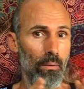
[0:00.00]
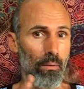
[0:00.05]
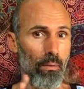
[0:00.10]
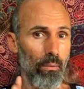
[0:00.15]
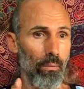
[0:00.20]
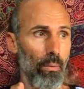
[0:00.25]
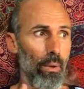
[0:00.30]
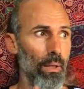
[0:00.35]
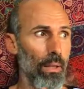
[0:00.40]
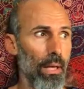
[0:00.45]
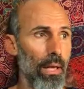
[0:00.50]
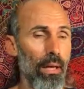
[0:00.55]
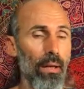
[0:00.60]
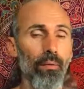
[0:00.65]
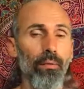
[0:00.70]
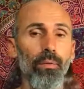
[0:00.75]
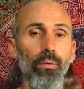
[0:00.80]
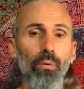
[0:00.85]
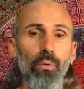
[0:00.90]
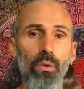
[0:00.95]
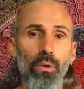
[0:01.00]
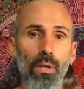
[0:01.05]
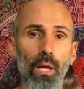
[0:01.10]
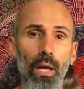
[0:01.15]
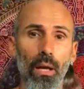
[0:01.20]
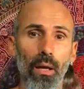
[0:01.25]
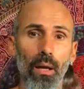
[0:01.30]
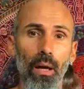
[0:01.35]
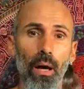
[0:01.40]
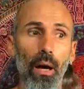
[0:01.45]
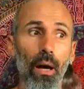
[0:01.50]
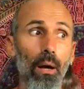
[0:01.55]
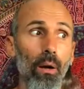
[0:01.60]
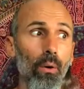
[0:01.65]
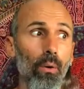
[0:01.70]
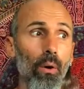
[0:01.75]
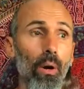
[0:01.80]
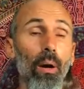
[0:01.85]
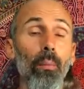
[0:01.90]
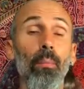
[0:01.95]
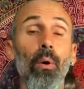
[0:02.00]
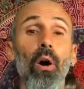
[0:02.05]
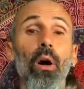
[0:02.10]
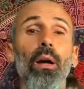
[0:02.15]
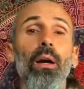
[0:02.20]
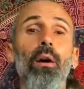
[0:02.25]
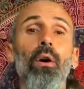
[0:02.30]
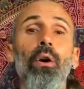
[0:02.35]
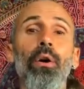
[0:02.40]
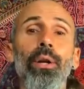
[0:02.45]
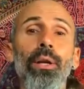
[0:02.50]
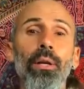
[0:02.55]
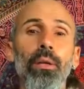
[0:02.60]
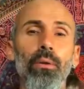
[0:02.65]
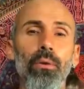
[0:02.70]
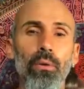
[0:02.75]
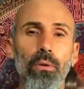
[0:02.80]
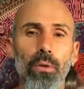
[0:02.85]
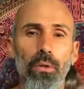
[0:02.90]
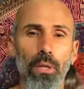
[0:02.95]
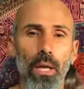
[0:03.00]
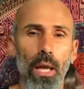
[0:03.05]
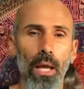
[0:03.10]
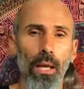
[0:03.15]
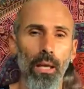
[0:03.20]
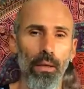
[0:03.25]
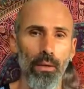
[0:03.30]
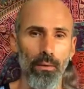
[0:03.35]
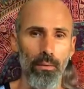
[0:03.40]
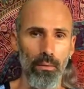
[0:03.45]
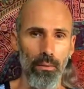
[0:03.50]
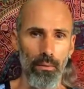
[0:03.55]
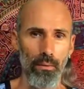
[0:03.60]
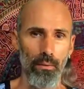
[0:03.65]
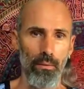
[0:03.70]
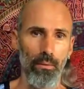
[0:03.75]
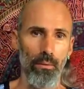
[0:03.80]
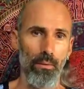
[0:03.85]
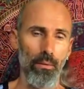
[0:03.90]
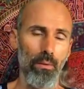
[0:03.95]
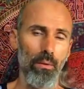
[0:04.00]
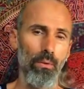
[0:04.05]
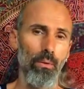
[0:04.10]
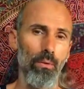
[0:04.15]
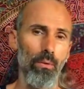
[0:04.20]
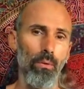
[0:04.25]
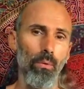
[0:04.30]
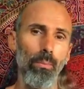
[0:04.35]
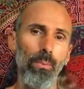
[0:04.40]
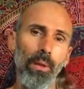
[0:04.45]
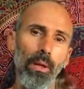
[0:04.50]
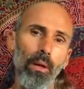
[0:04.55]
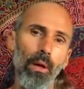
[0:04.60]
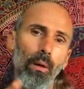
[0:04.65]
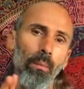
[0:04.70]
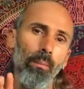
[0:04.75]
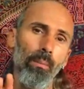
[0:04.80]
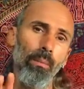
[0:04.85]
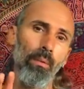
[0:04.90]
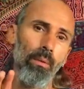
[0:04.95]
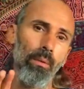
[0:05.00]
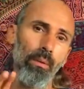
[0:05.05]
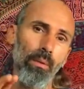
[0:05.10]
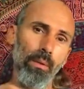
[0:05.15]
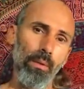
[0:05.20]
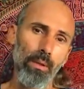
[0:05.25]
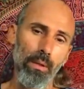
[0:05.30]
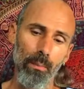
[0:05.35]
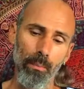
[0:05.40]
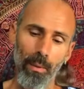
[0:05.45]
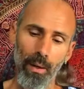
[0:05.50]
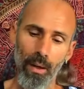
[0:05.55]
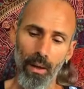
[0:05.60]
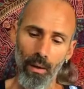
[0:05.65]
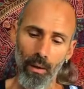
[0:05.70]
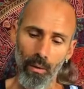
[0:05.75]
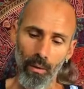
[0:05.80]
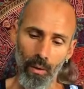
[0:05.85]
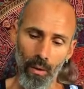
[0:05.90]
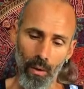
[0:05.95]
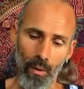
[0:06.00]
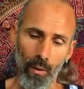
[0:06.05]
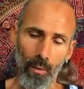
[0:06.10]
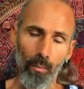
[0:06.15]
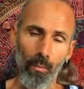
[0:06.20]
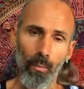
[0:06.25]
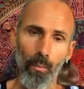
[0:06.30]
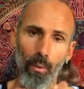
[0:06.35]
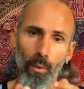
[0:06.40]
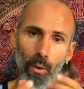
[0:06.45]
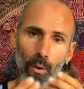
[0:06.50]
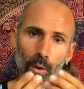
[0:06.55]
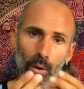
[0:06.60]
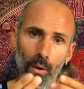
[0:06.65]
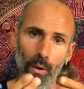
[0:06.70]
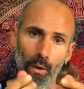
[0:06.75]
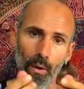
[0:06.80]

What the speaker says: What I have to say, how am I going to say it? You become somehow more